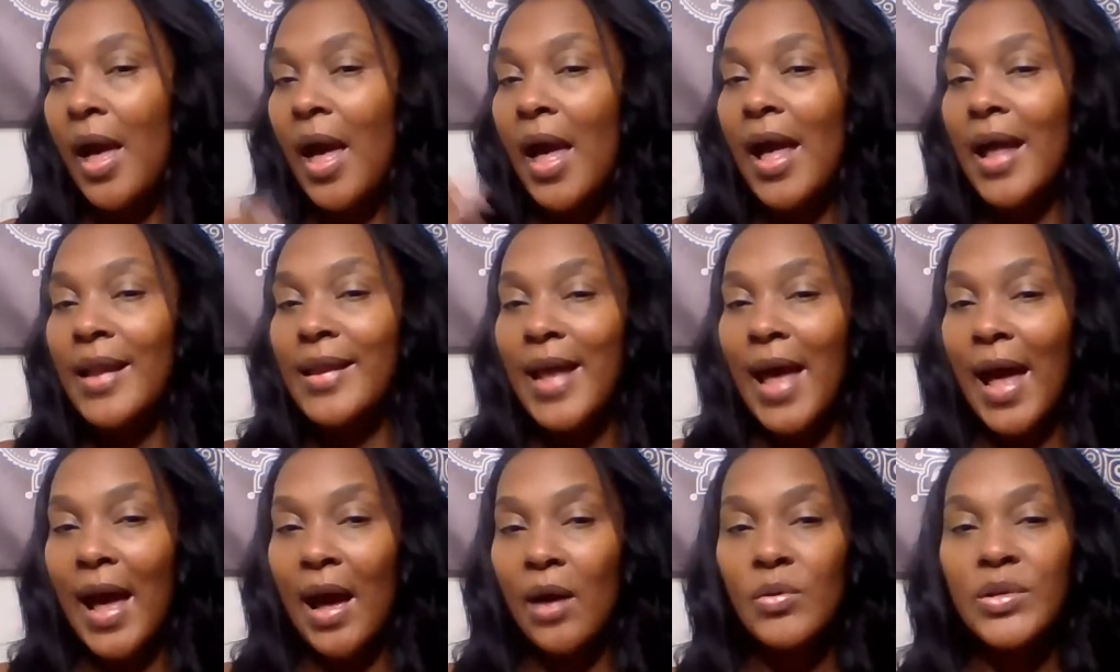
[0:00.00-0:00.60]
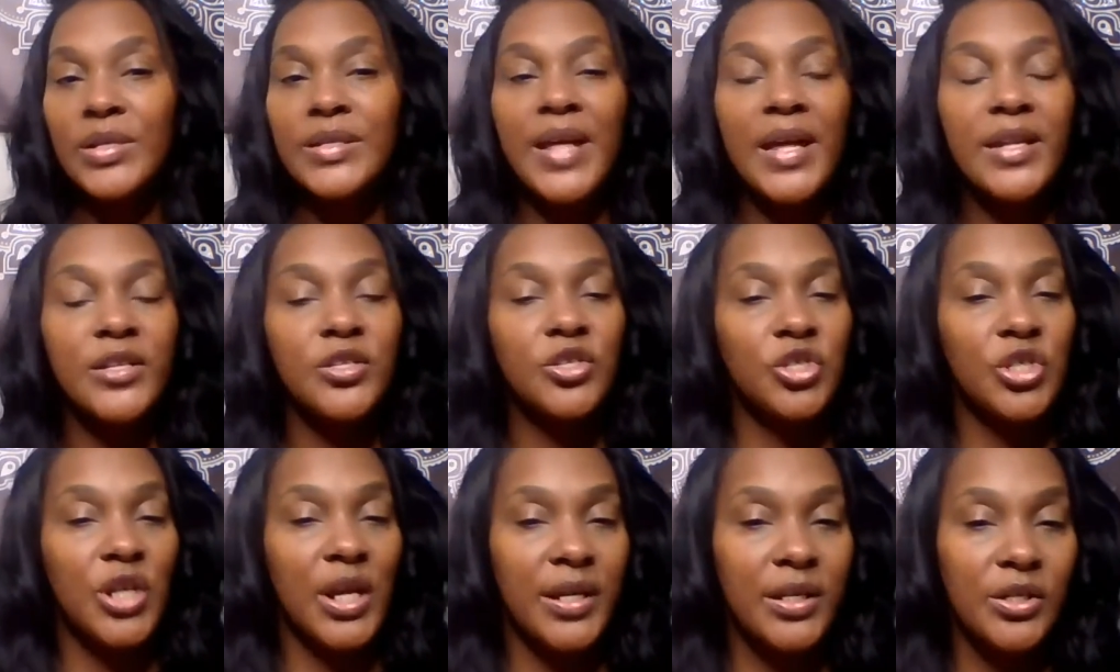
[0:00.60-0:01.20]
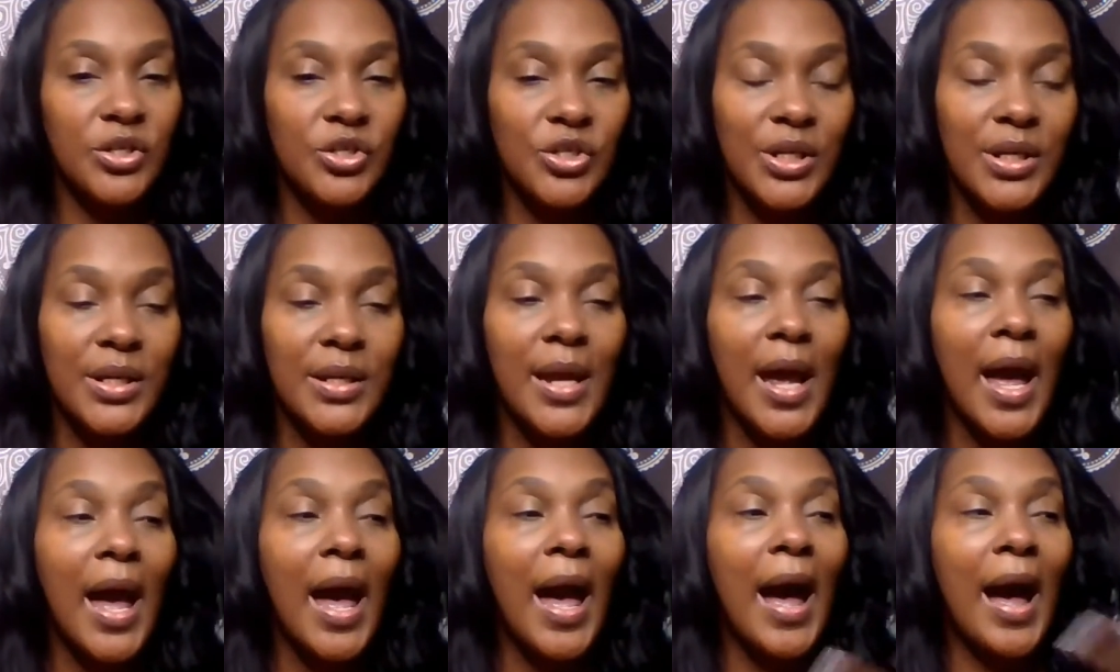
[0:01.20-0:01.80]
And how is that
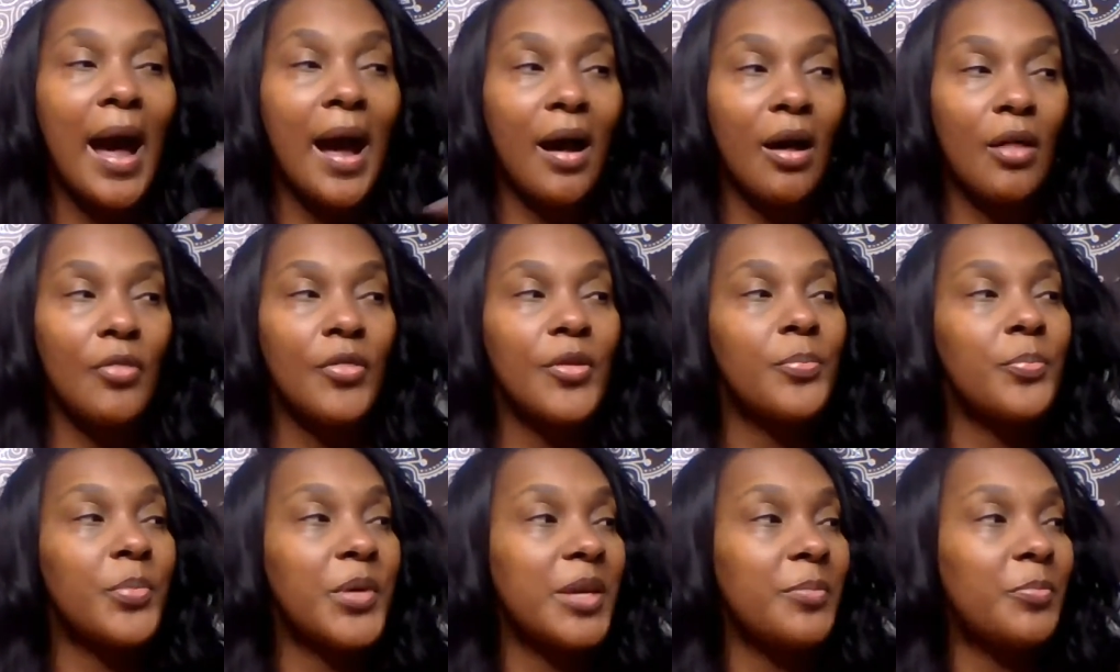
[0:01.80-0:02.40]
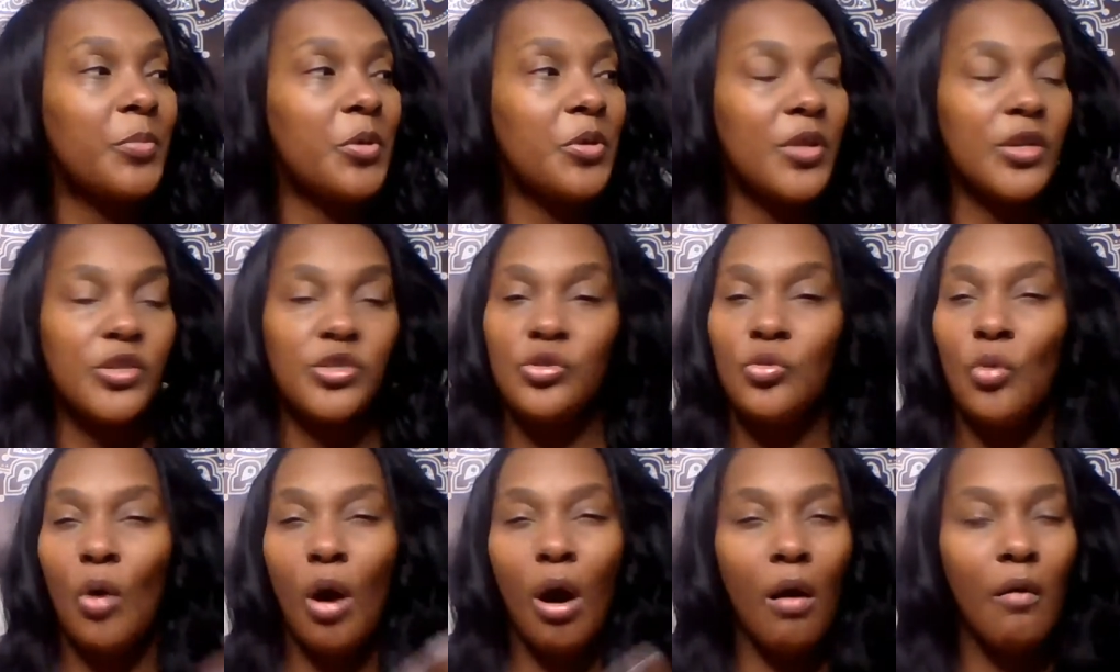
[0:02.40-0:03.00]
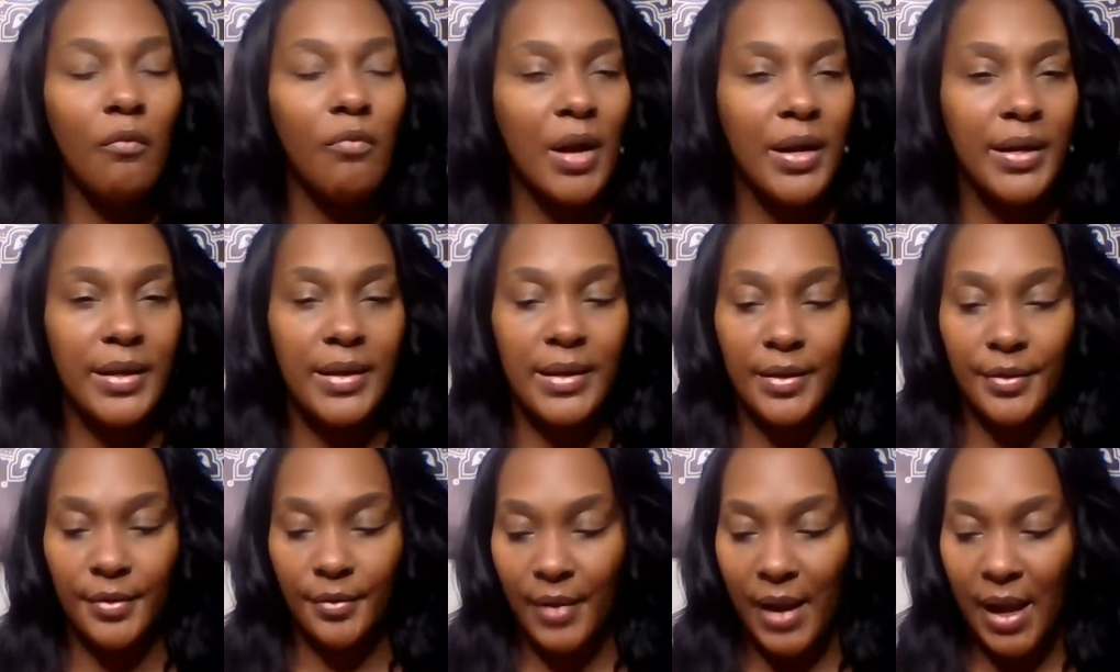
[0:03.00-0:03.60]
changing how the people that you already
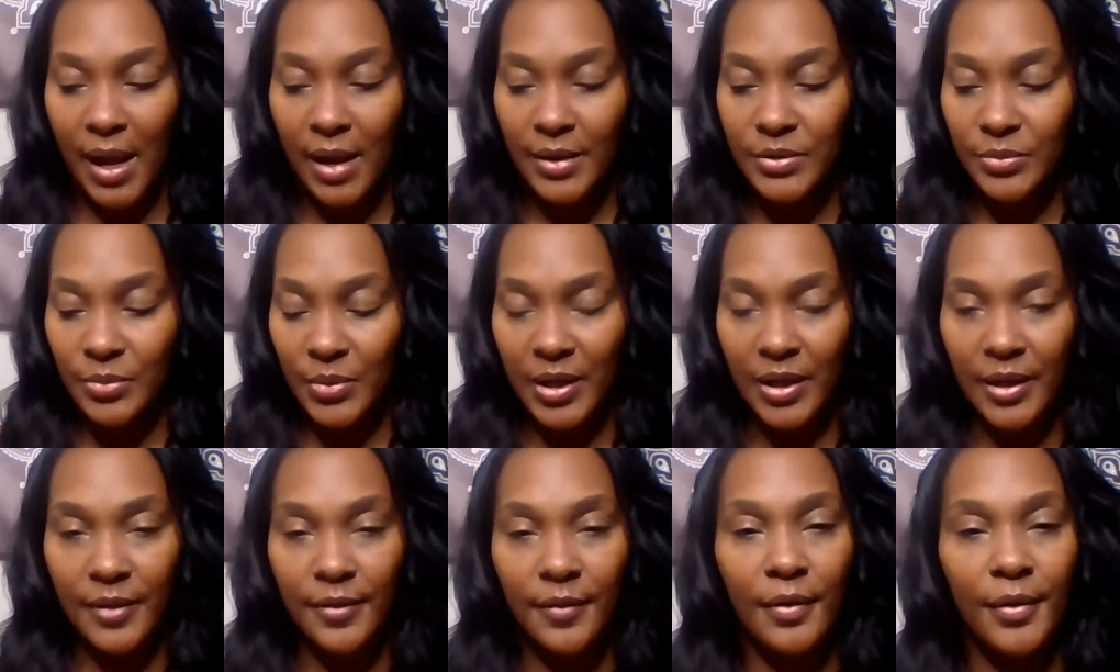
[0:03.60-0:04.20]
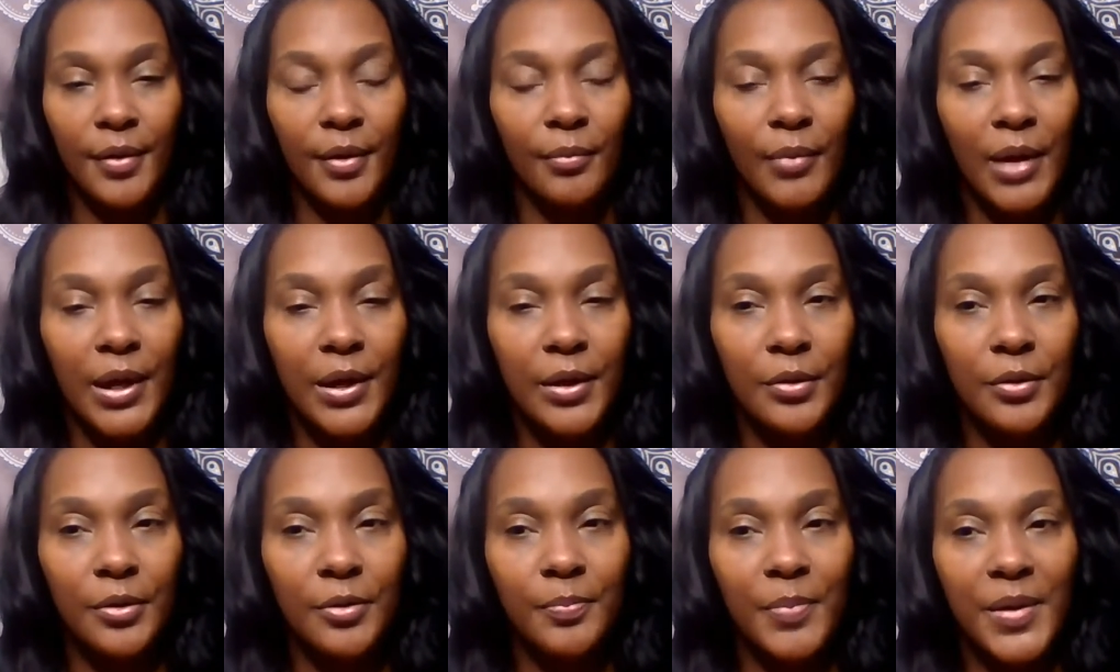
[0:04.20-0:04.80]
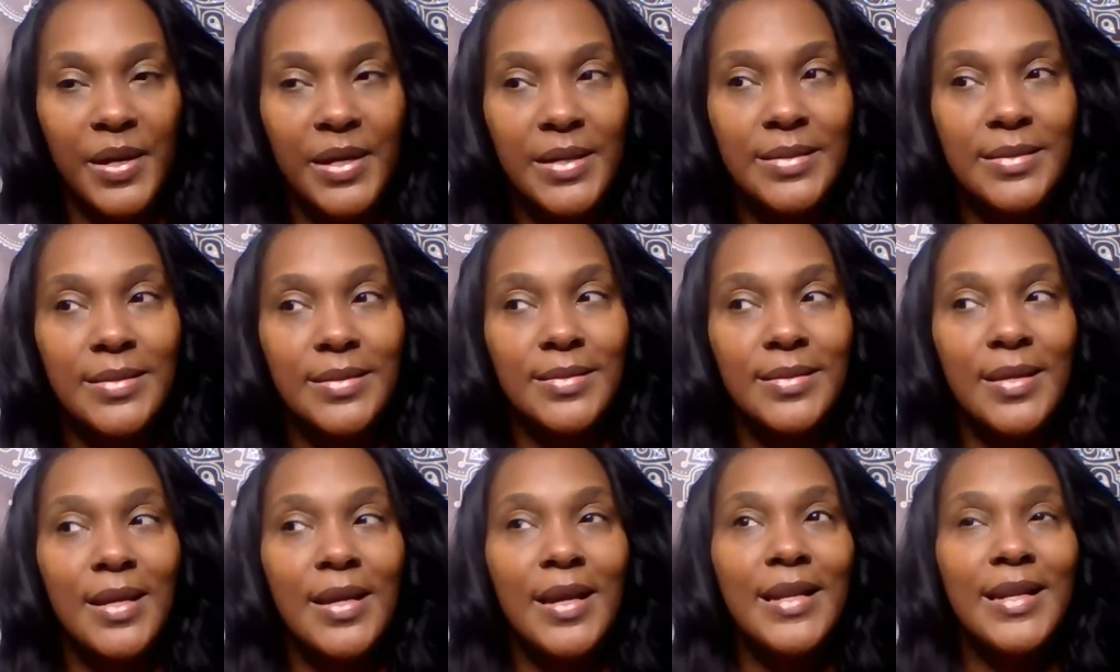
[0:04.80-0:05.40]
interact with on a regular
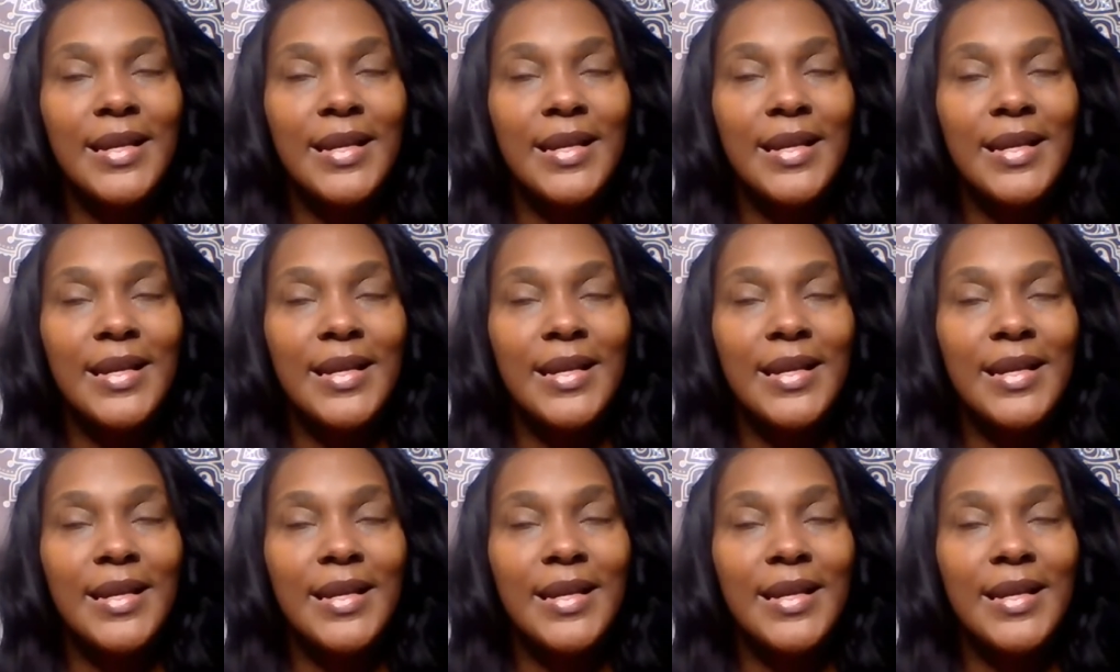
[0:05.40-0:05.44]
basis,